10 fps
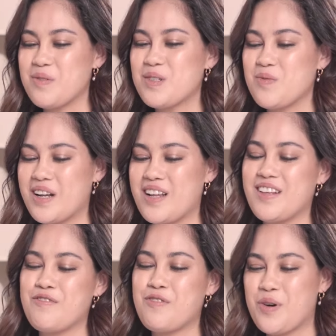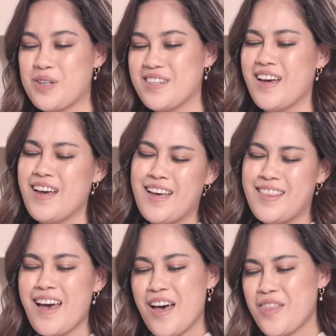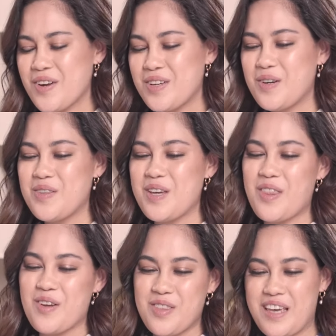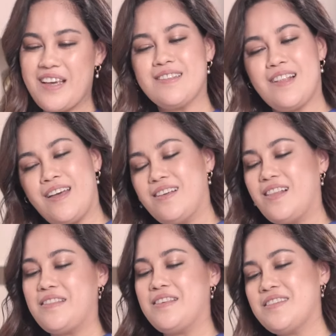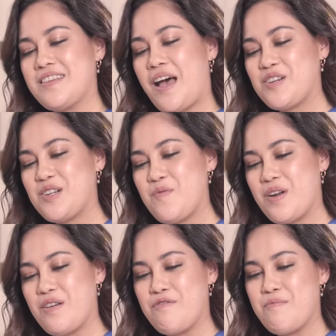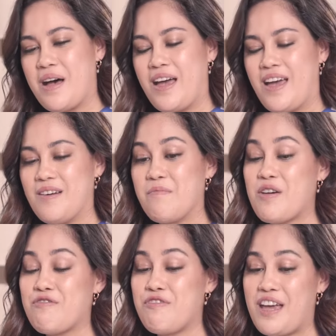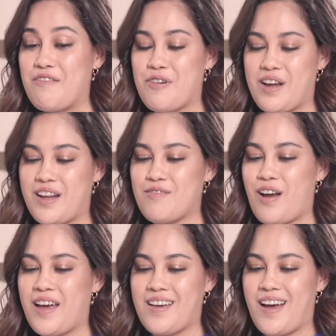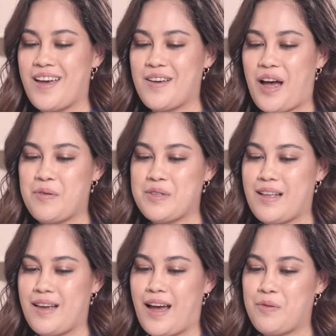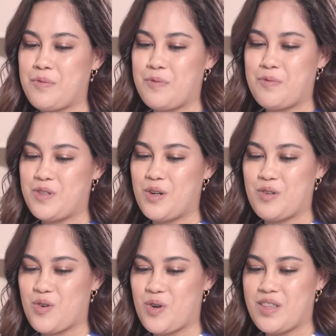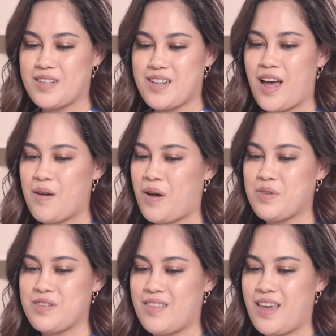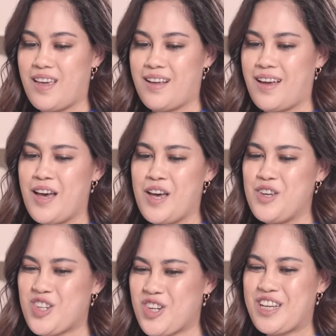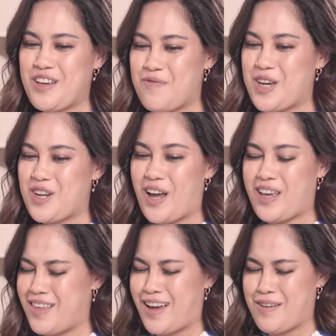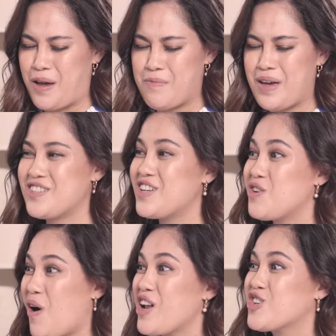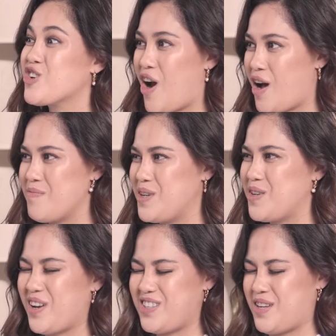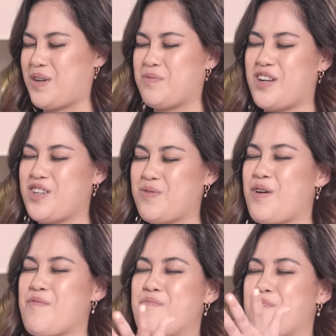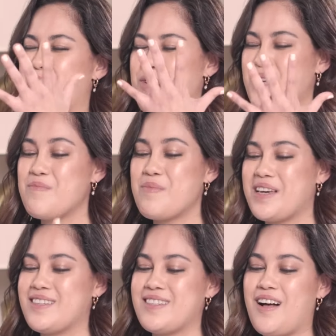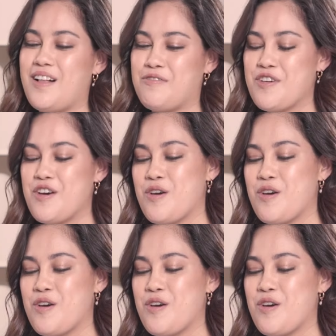was one. And then of course the other, you know, the other things like this is actually one of my favorite. I was like, you know, during the time I was thinking you should give me I think I messaged you a drum, you know, and sometimes I just want to bury myself